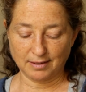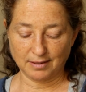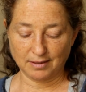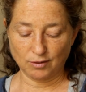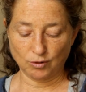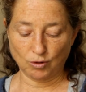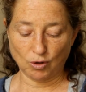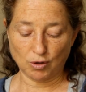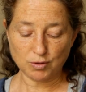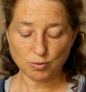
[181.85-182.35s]

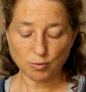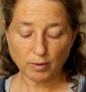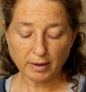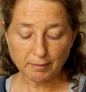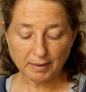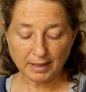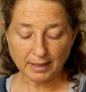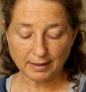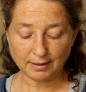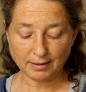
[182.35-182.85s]
those
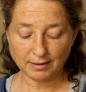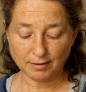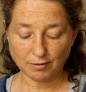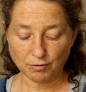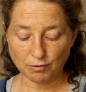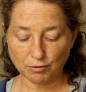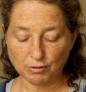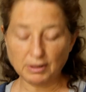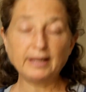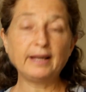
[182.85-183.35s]
women
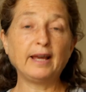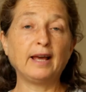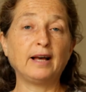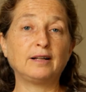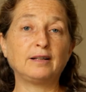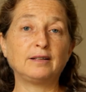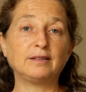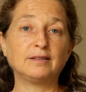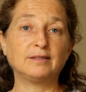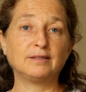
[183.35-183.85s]
really
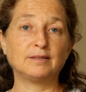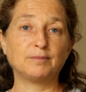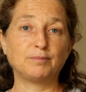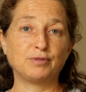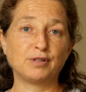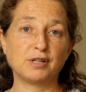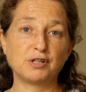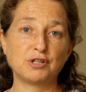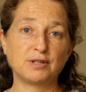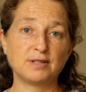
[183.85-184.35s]
held
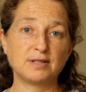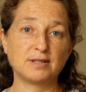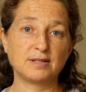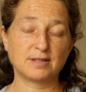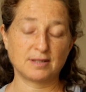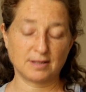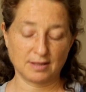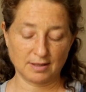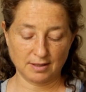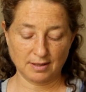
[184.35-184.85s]

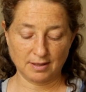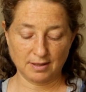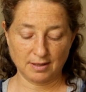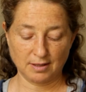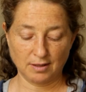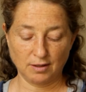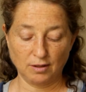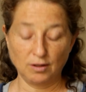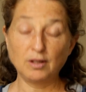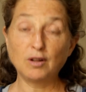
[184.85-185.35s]
precious
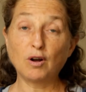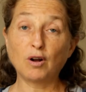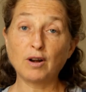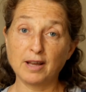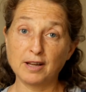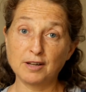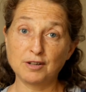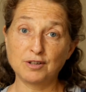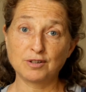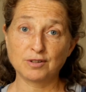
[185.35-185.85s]

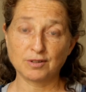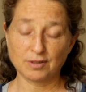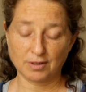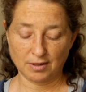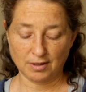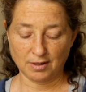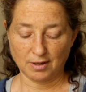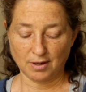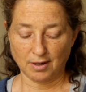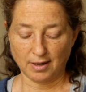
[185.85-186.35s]
knowledge
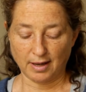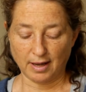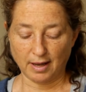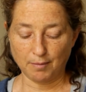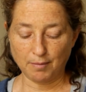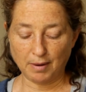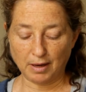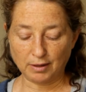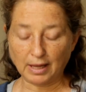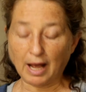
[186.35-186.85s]

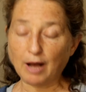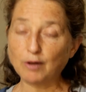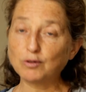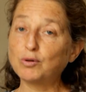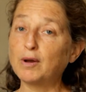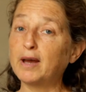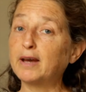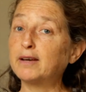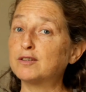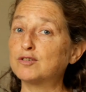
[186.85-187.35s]
about how to
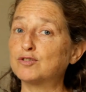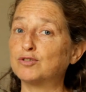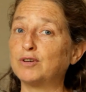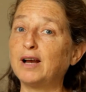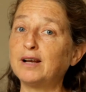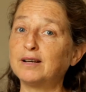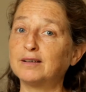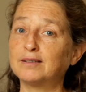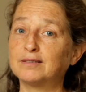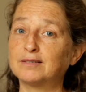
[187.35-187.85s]

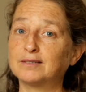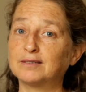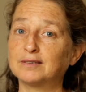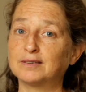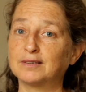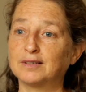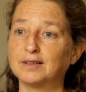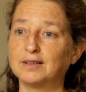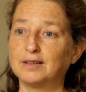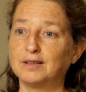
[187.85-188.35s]
extract
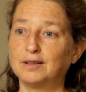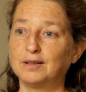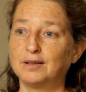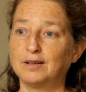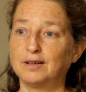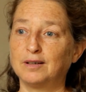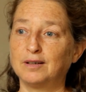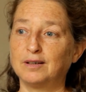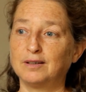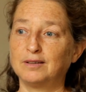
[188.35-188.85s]

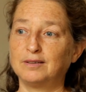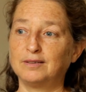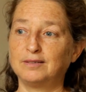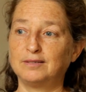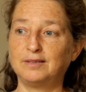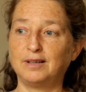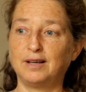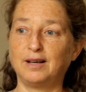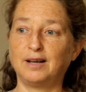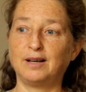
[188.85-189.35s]

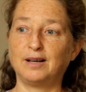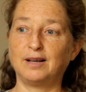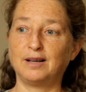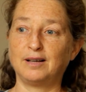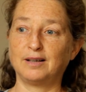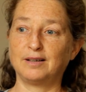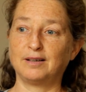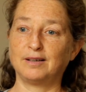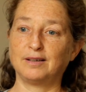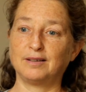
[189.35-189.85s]
the